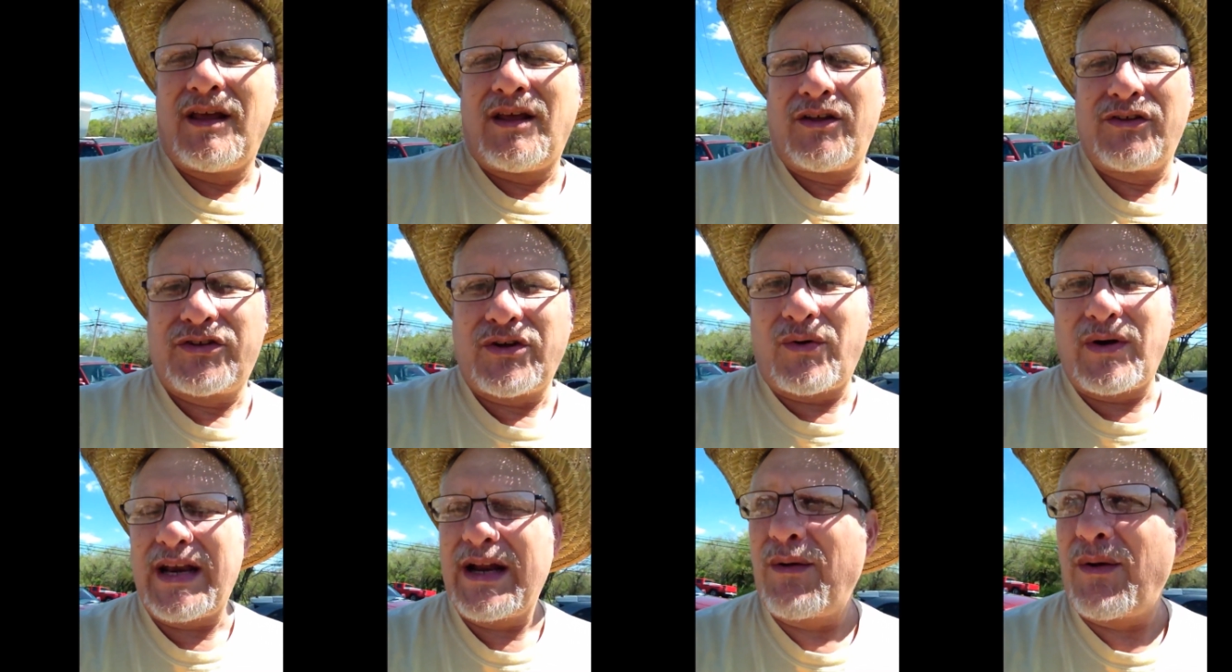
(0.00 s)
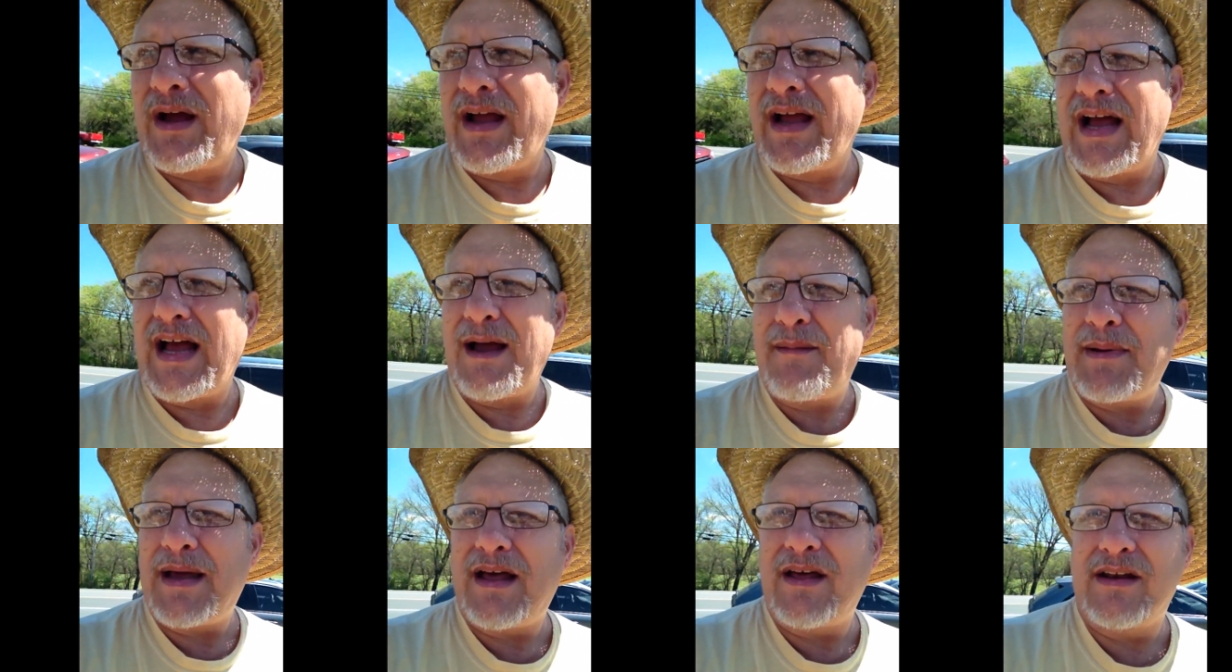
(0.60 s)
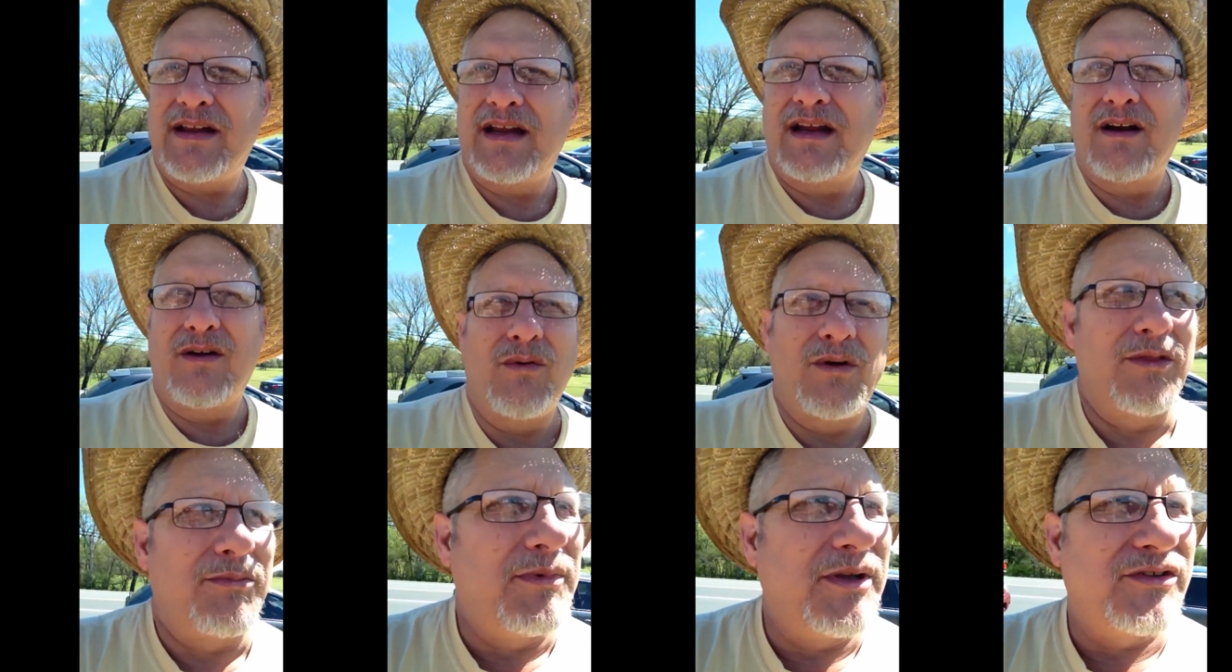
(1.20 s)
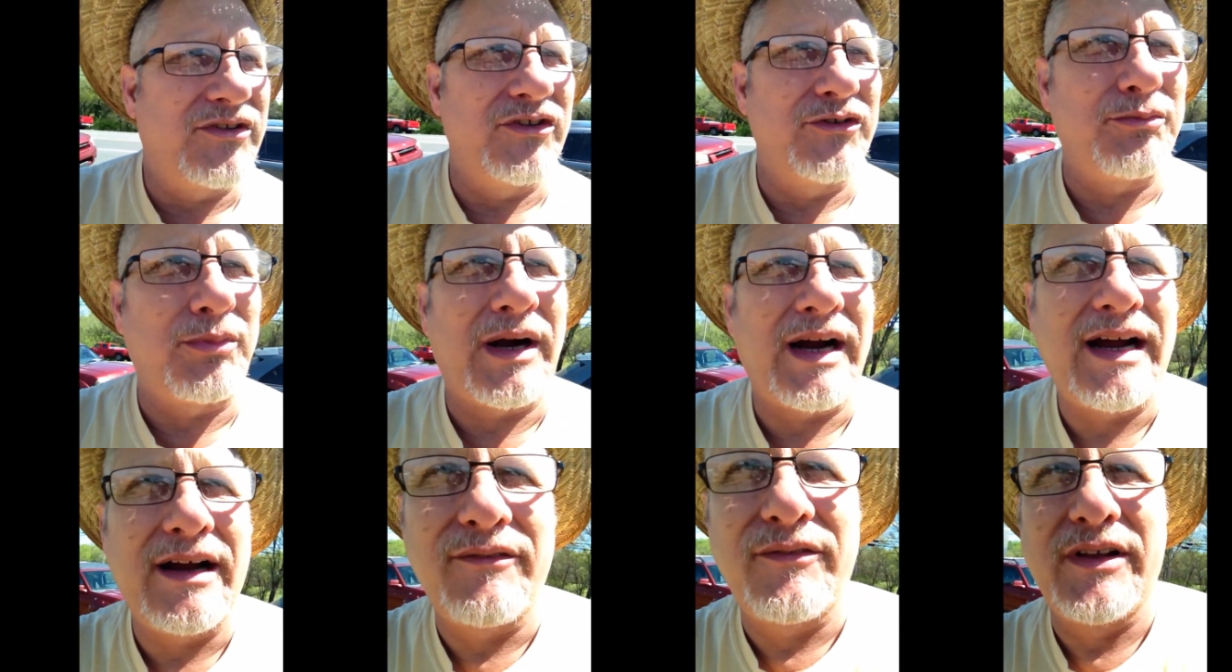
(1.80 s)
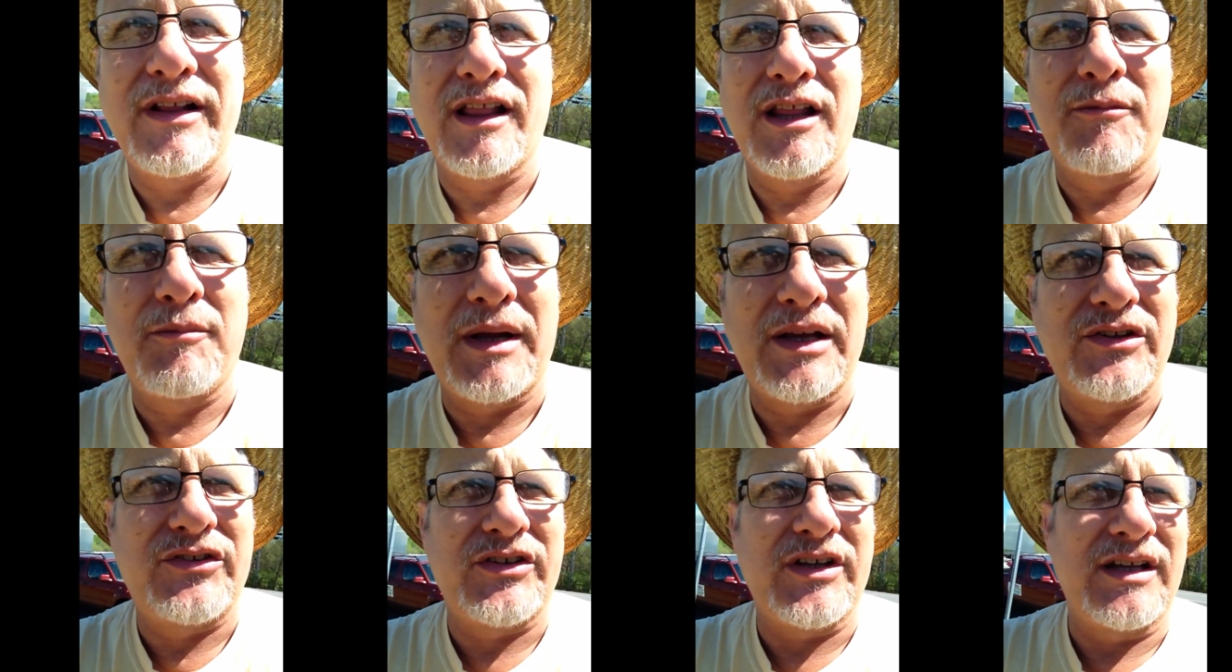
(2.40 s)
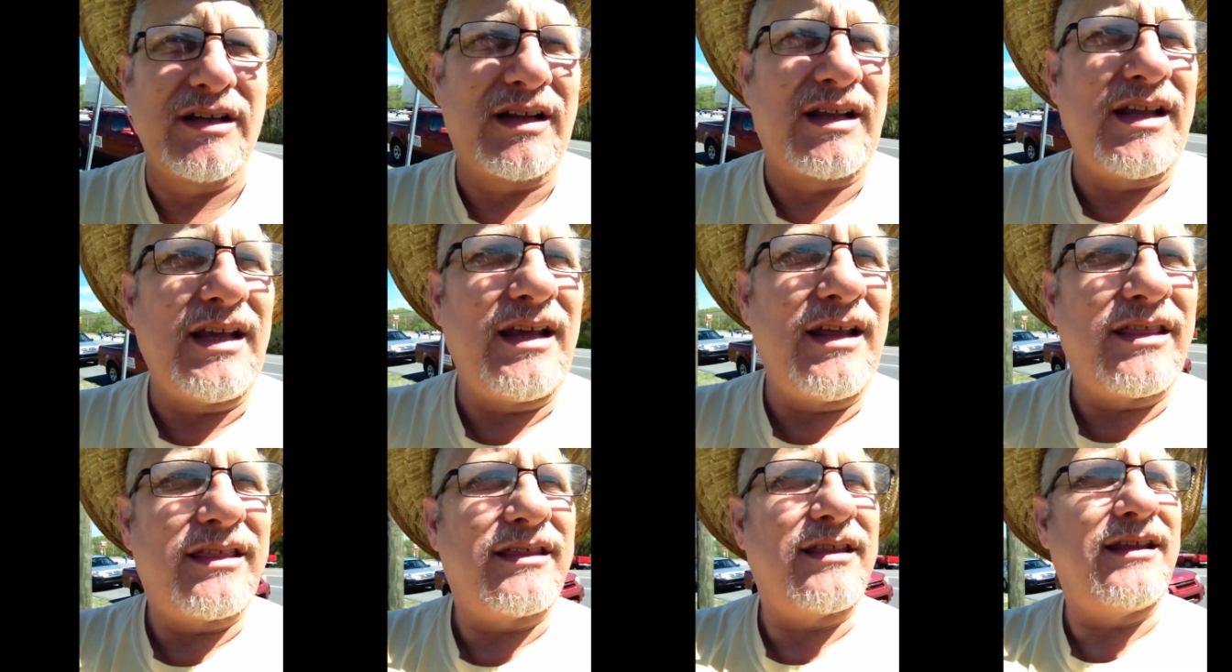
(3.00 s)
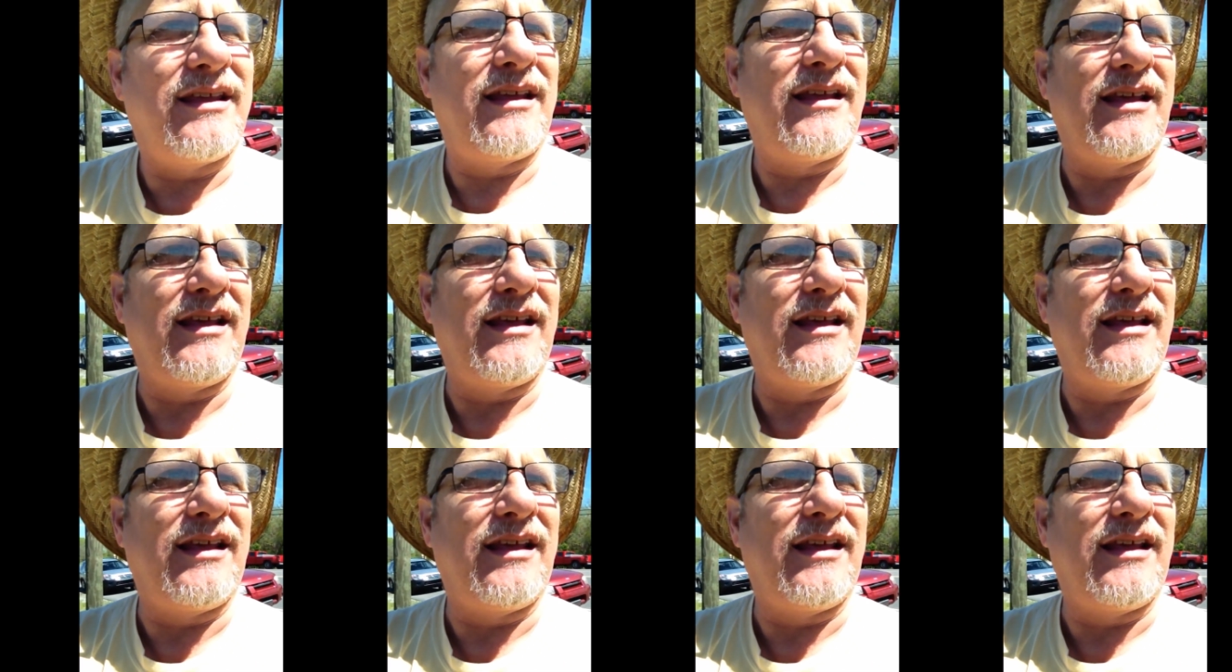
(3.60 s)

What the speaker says: So anyway, I'm out here with Mrs. Briarville and my son Keith.